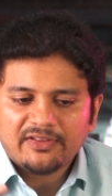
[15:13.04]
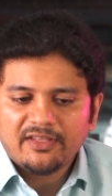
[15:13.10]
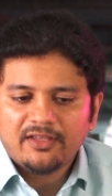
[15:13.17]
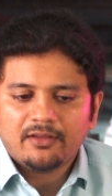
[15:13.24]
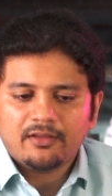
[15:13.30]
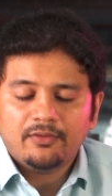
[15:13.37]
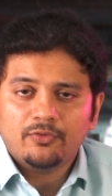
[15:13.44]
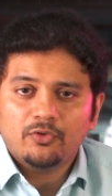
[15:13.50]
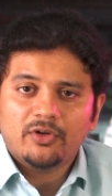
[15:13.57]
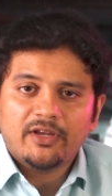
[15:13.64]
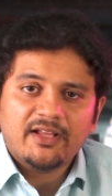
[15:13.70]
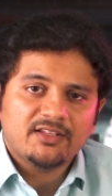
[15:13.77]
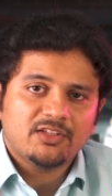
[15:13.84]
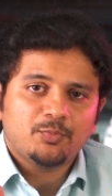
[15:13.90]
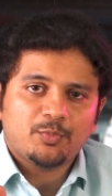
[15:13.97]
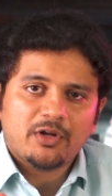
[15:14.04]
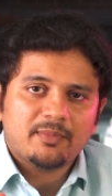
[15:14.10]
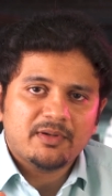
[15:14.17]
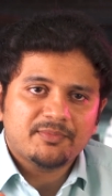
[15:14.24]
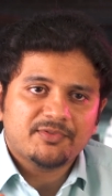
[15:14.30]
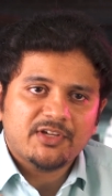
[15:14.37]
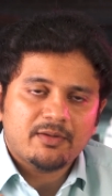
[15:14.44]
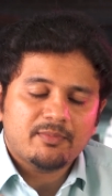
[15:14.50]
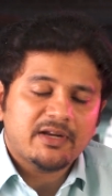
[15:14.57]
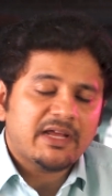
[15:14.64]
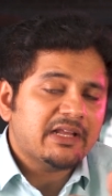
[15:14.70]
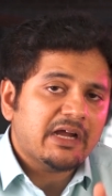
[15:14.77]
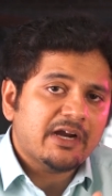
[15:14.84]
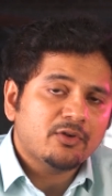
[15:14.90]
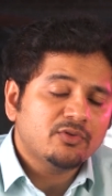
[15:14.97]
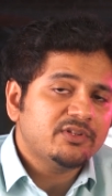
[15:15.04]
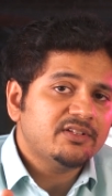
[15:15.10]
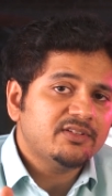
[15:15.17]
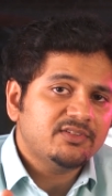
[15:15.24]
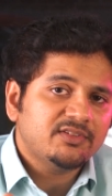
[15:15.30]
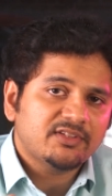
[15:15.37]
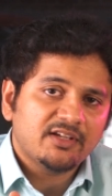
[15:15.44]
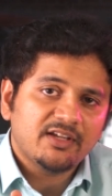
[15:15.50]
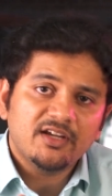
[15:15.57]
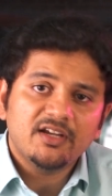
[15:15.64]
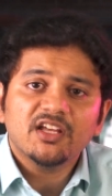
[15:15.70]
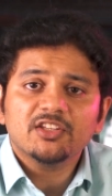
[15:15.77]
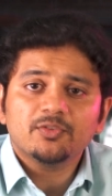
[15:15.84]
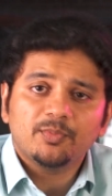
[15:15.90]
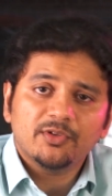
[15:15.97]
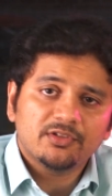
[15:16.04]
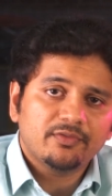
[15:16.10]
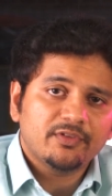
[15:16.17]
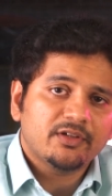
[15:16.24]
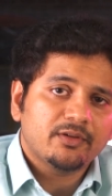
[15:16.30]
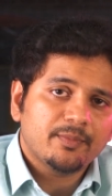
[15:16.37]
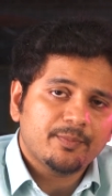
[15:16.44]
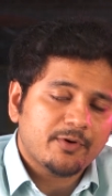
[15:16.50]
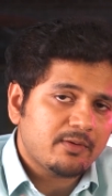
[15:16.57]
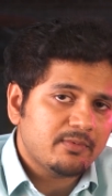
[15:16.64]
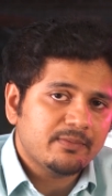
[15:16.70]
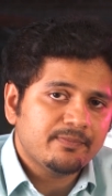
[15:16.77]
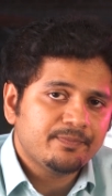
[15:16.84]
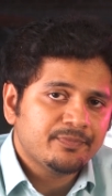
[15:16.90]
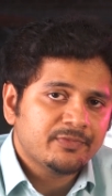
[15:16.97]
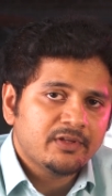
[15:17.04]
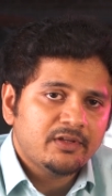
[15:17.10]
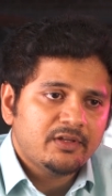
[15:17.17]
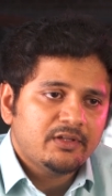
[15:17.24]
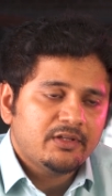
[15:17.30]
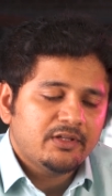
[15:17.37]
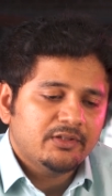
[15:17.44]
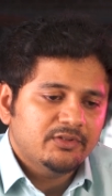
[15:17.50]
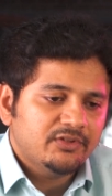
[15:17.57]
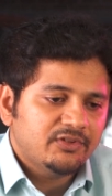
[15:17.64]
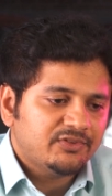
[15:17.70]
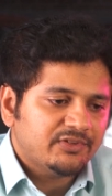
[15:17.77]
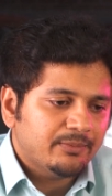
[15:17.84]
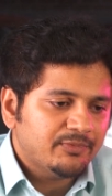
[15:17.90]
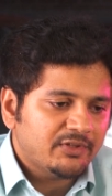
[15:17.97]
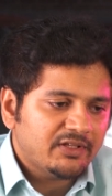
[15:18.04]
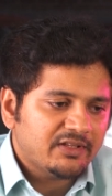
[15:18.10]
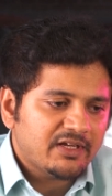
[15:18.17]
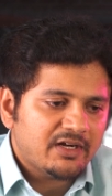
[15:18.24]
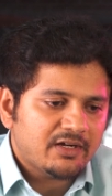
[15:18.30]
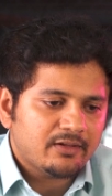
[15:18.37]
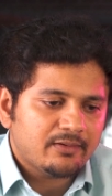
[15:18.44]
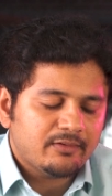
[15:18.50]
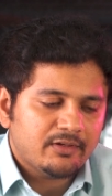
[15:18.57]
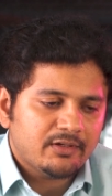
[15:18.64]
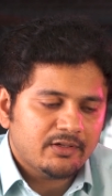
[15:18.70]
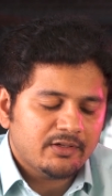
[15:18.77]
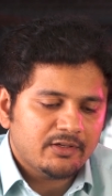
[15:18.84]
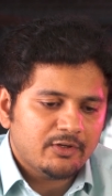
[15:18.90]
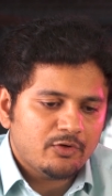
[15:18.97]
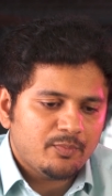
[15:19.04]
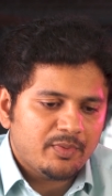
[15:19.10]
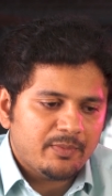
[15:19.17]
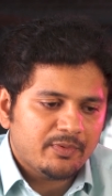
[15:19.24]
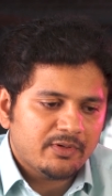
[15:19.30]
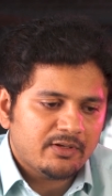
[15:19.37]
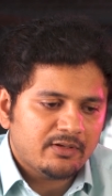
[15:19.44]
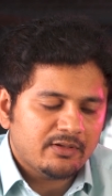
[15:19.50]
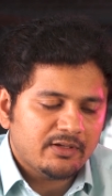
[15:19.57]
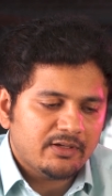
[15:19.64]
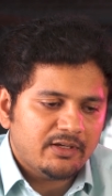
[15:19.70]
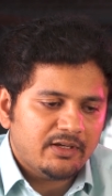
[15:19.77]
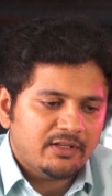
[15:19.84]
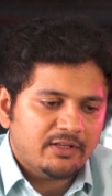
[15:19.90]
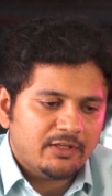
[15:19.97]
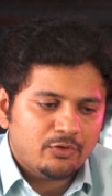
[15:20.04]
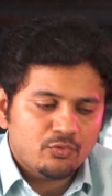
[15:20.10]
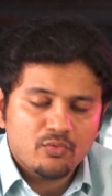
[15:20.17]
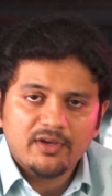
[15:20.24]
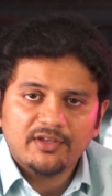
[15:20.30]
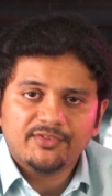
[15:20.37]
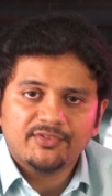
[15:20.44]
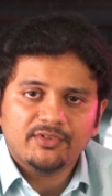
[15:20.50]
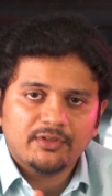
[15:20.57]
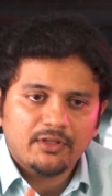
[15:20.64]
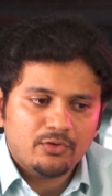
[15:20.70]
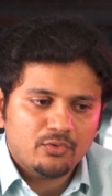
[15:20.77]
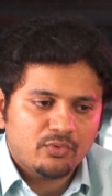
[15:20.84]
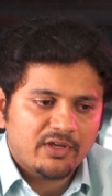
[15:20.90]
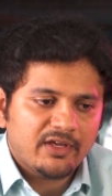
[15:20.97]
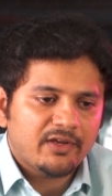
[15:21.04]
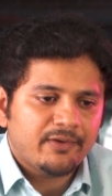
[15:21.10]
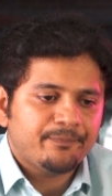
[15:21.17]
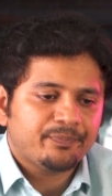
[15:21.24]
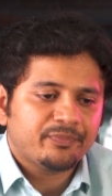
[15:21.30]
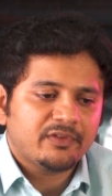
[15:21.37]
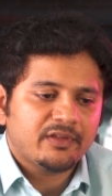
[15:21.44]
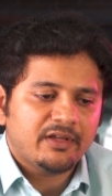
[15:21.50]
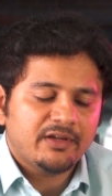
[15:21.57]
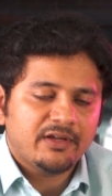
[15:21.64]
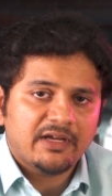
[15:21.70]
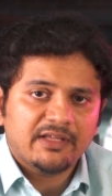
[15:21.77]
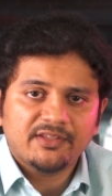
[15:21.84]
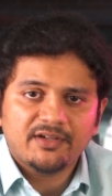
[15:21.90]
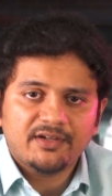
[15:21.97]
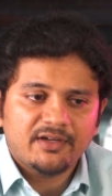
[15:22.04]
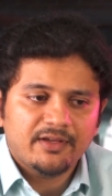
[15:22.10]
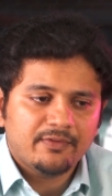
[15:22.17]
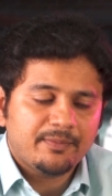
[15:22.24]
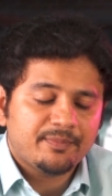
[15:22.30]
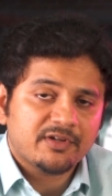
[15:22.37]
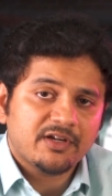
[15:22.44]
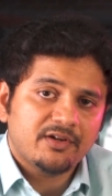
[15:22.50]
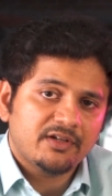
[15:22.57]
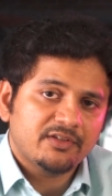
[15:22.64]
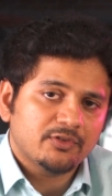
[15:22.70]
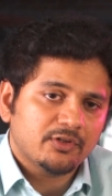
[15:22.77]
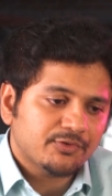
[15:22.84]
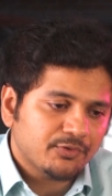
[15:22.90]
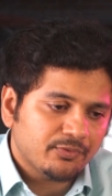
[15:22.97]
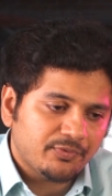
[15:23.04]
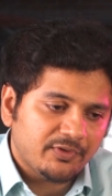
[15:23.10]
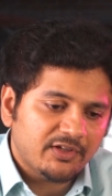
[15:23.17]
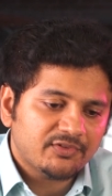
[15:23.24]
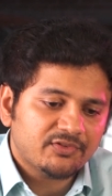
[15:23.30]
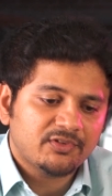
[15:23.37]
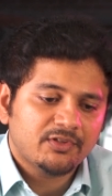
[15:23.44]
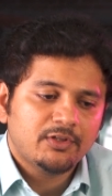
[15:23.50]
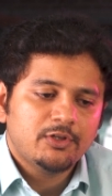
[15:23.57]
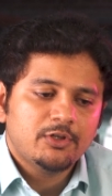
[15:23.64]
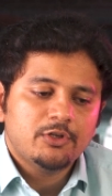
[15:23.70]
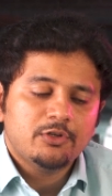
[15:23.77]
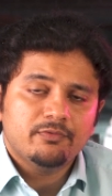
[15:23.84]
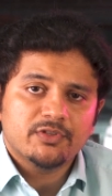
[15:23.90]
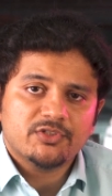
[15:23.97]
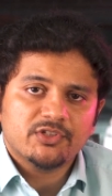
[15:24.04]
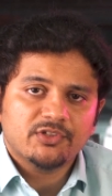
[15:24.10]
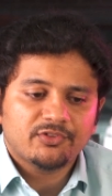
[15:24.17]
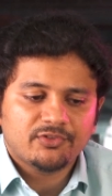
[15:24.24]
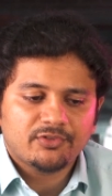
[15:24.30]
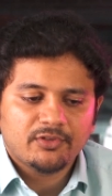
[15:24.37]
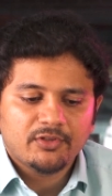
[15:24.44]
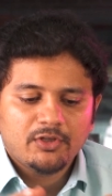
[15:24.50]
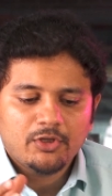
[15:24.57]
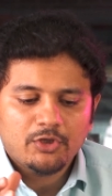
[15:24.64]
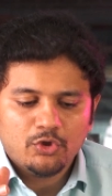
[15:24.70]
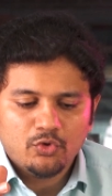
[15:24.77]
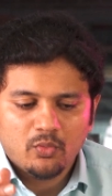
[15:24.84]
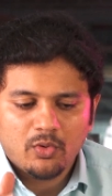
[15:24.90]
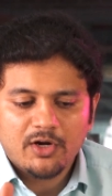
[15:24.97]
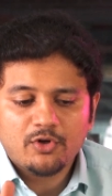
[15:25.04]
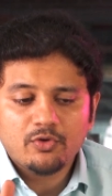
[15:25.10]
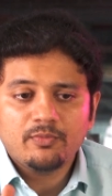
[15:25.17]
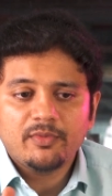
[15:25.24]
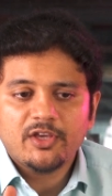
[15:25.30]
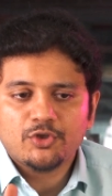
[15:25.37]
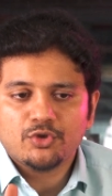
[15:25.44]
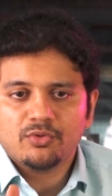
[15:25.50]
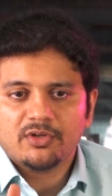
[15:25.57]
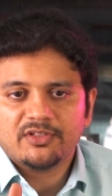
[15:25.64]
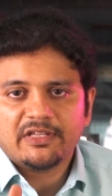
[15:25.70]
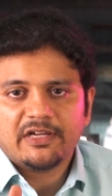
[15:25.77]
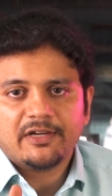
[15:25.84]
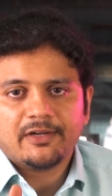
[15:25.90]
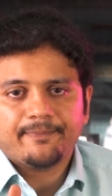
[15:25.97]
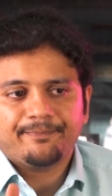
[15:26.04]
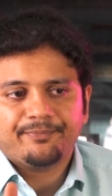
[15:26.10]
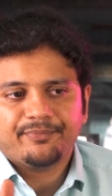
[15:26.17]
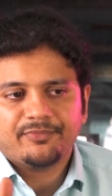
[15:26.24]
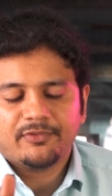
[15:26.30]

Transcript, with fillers: I think if you take this problem statement, I, I don't think this is an India specific problem. This is something that, uh, you know, people in the US, in the UK and other developed countries also face, which is you want to make sure that